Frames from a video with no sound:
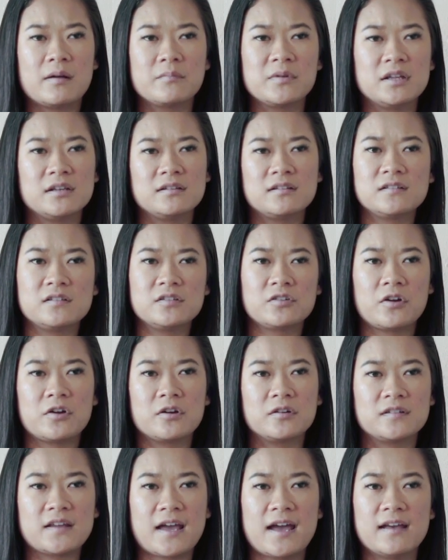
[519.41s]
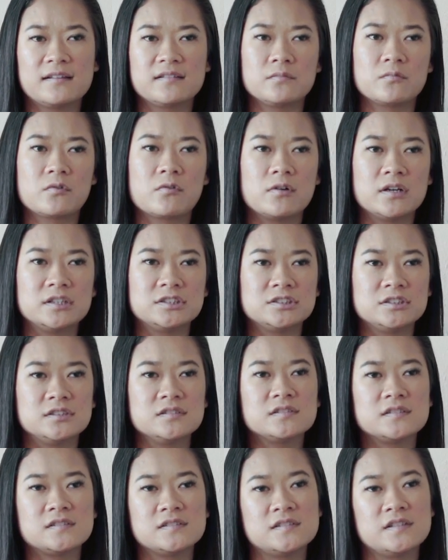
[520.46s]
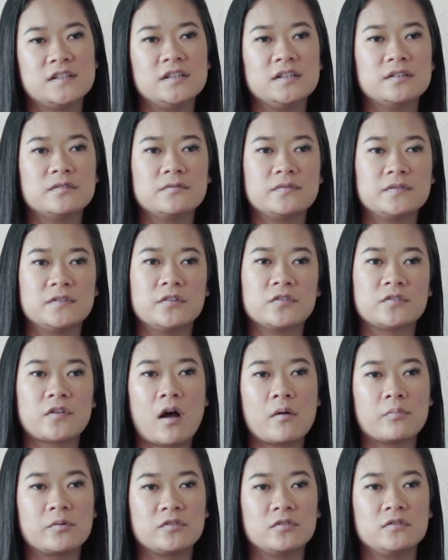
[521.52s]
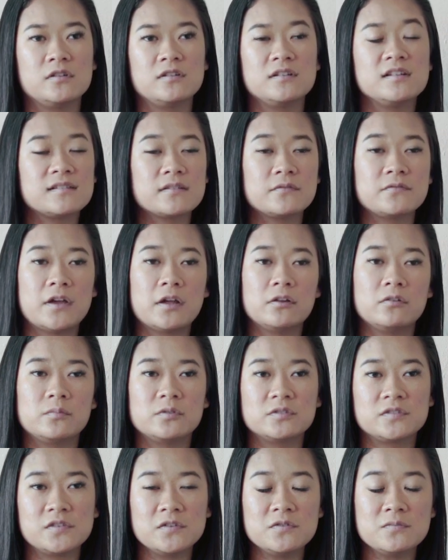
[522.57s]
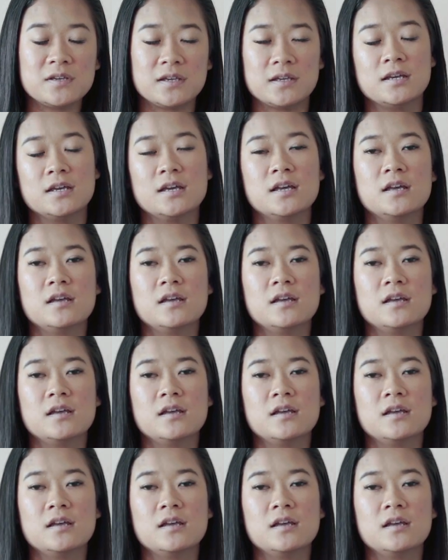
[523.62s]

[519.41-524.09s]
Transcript: I mean, it doesn't hurt to ask him questions to see if there's opportunities available to me.